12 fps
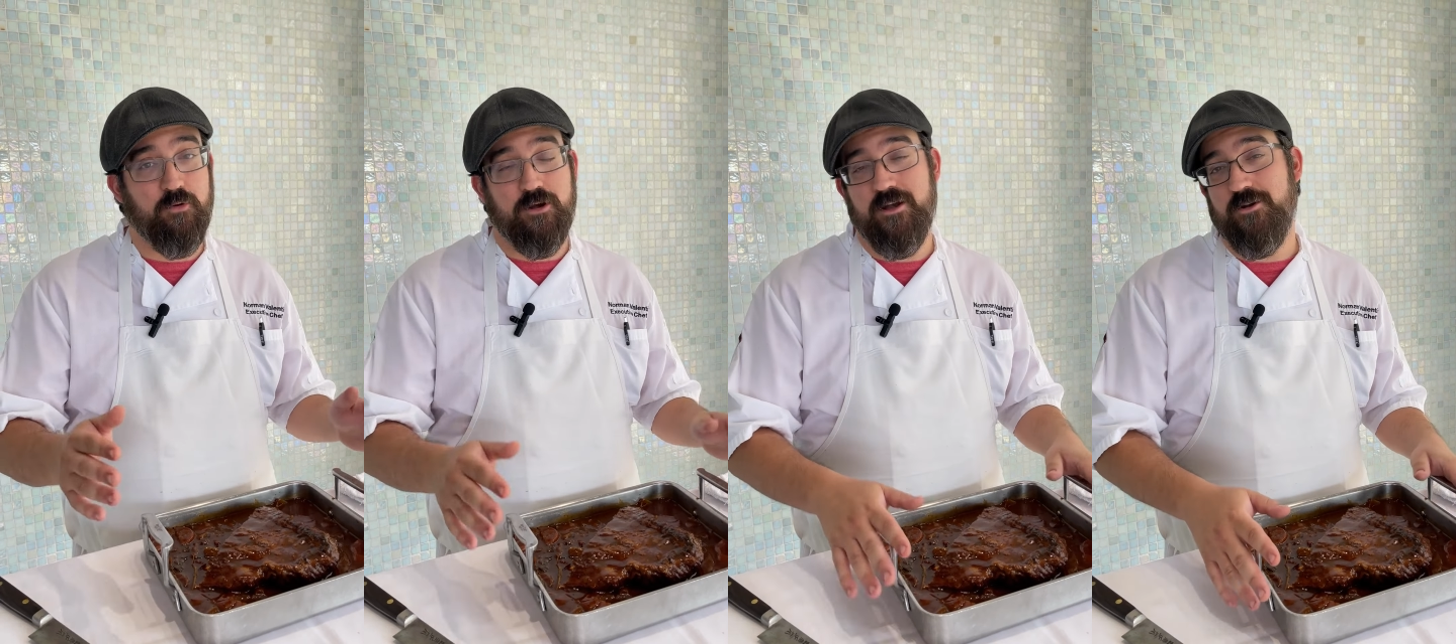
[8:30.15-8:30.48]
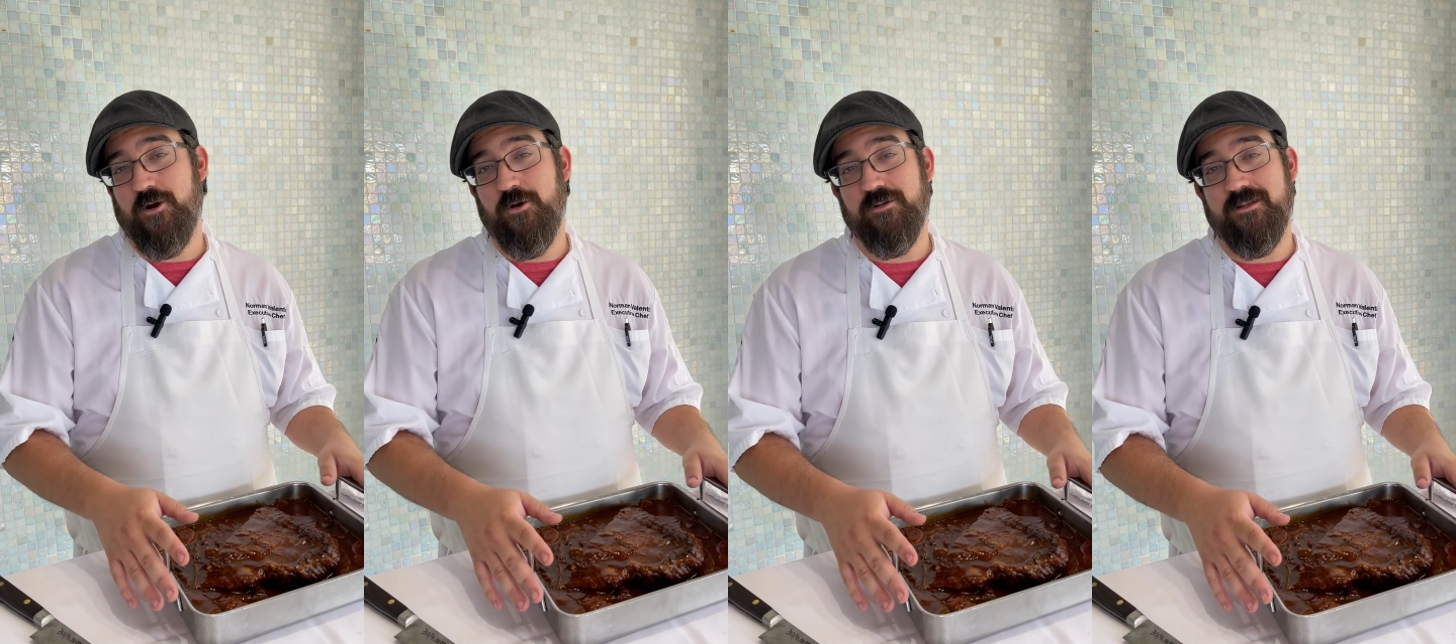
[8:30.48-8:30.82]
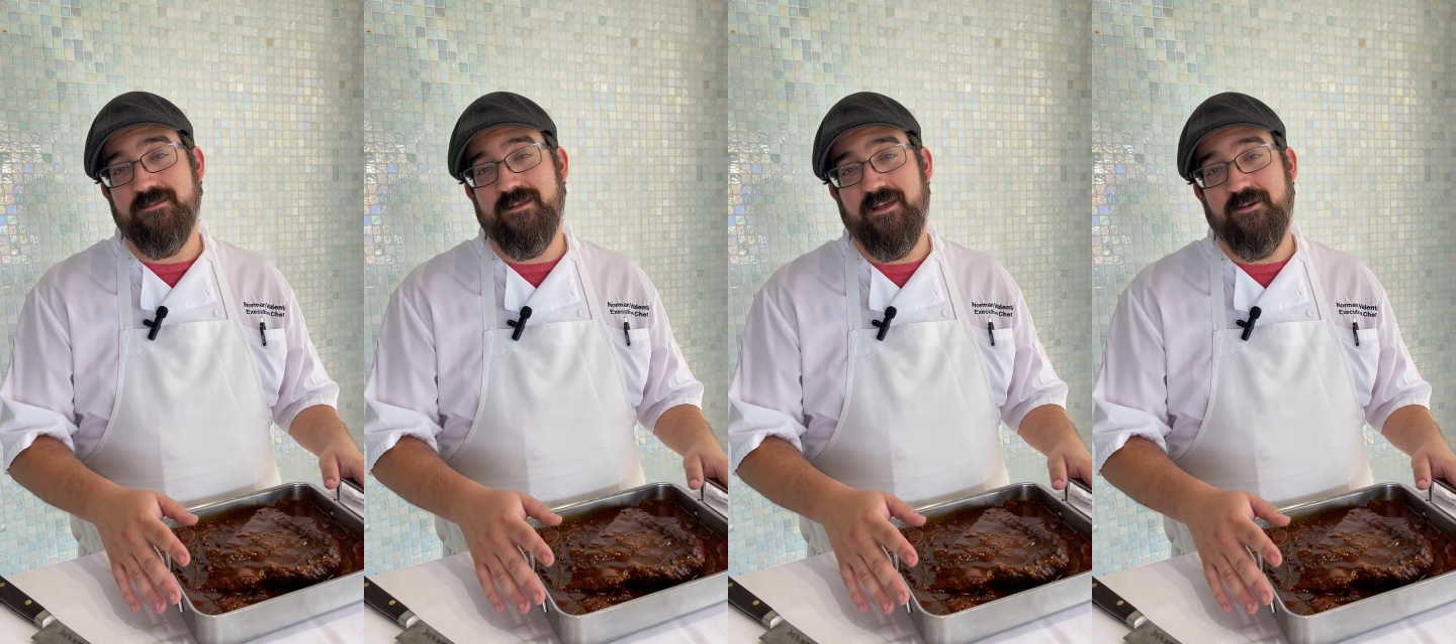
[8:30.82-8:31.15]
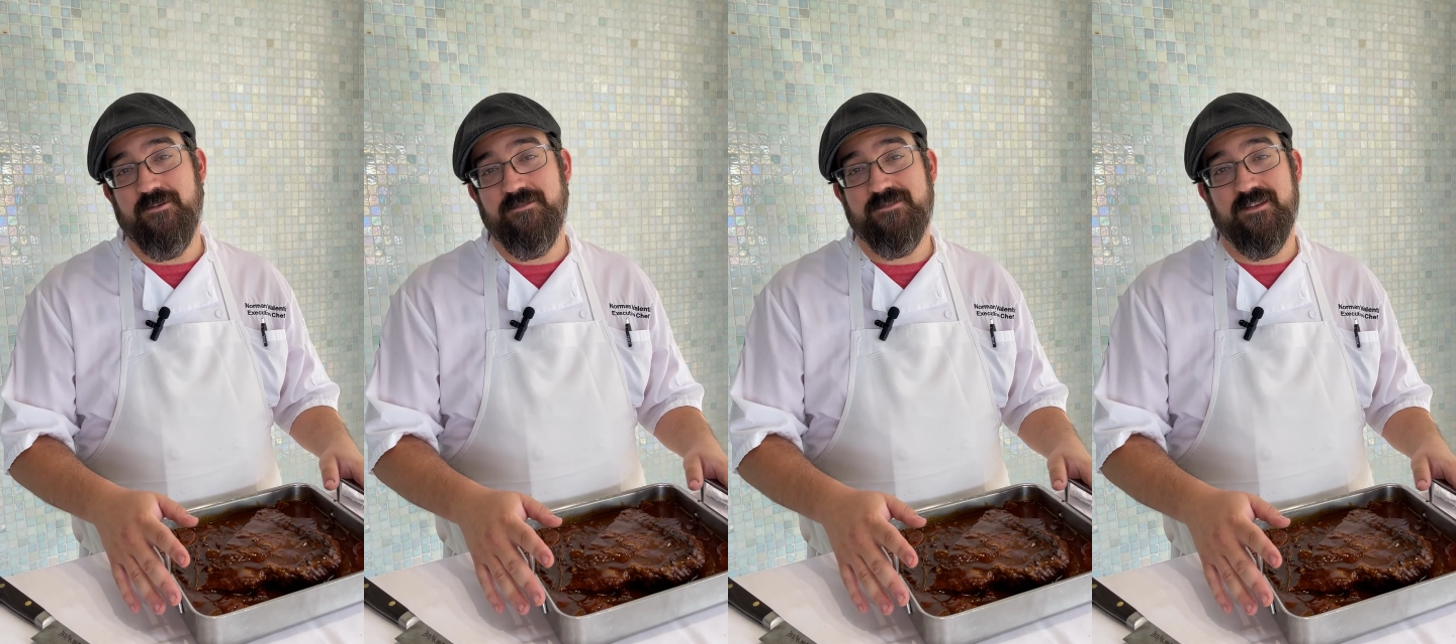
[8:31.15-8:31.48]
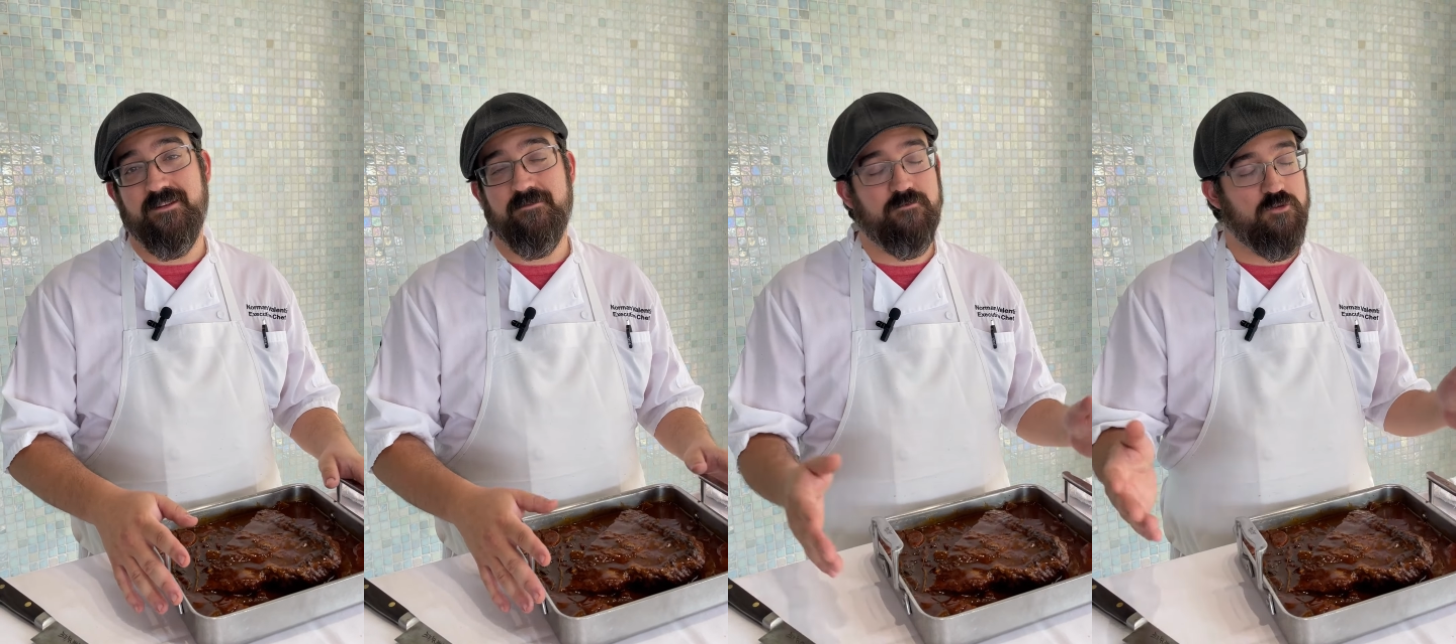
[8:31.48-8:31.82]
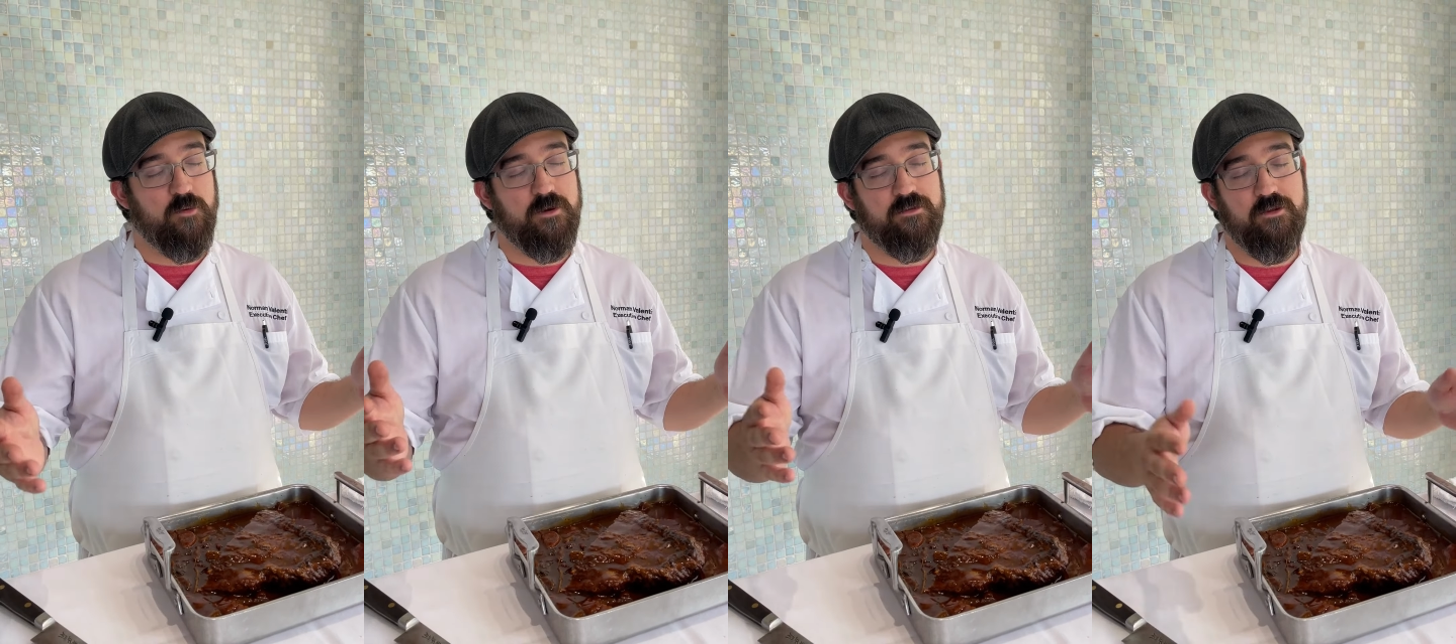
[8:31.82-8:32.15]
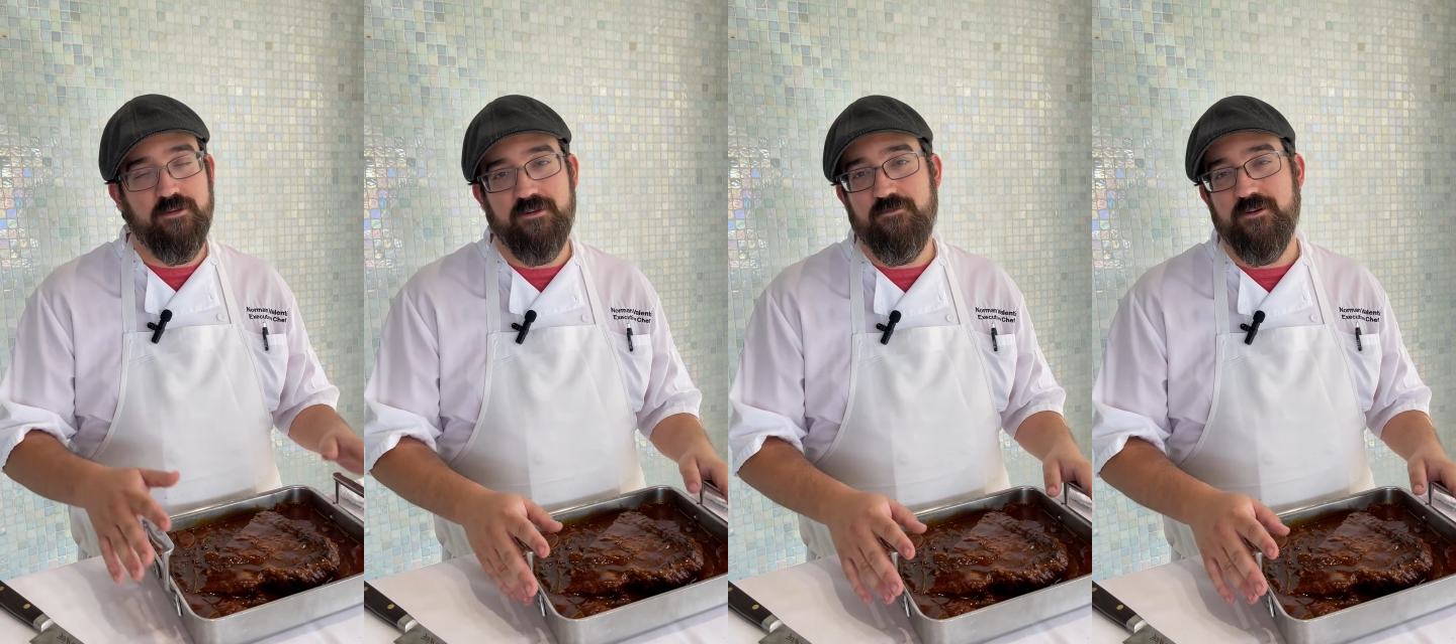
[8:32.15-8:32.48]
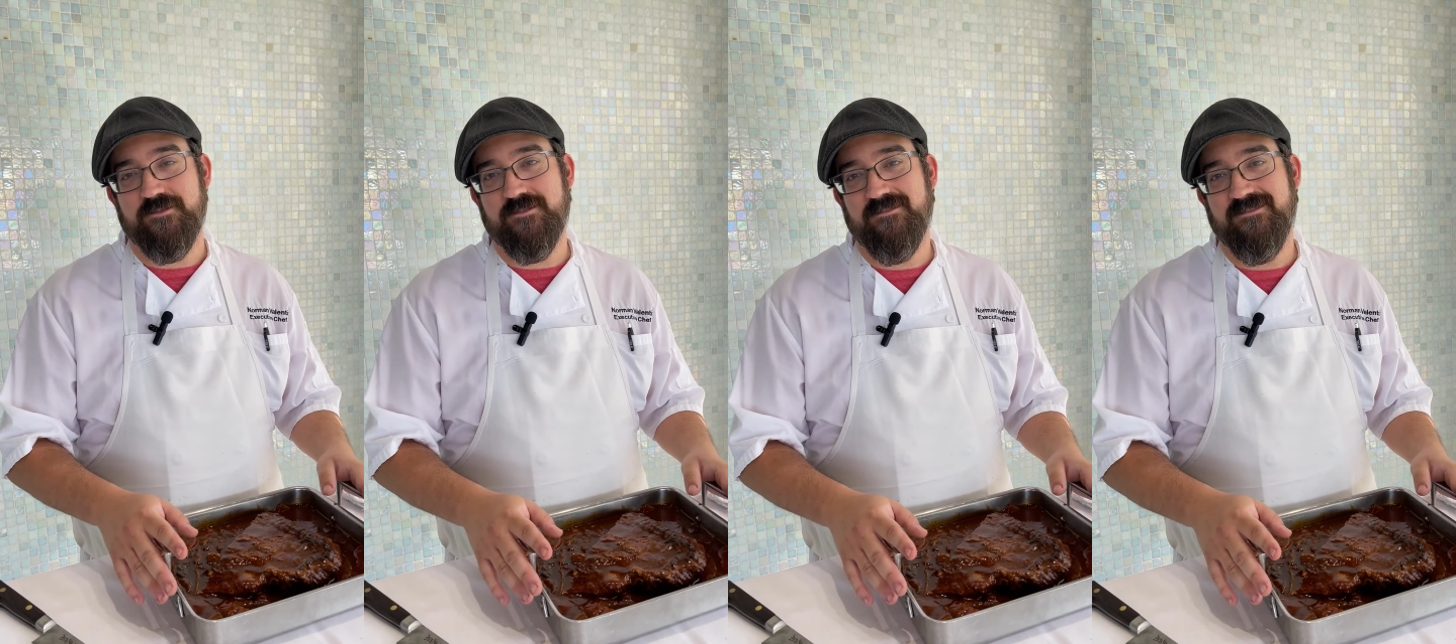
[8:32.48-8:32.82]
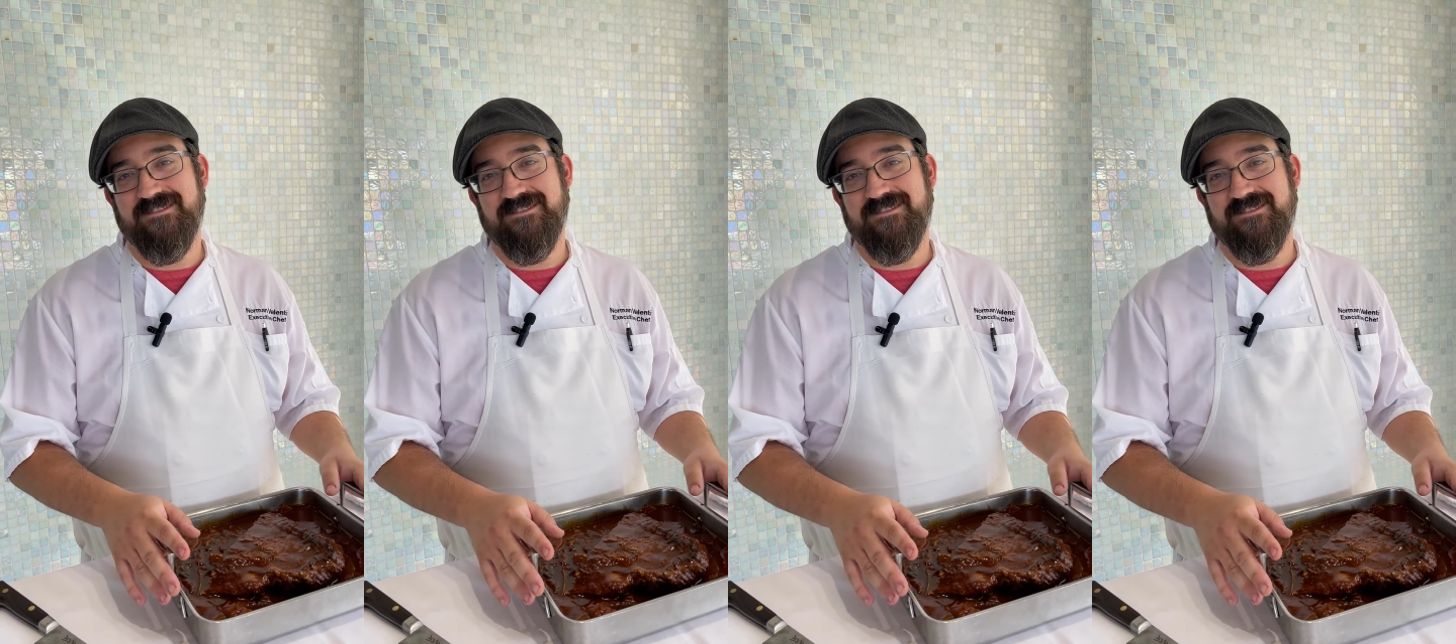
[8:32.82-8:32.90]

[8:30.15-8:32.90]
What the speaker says: put it in your own containers, and nobody will know the difference.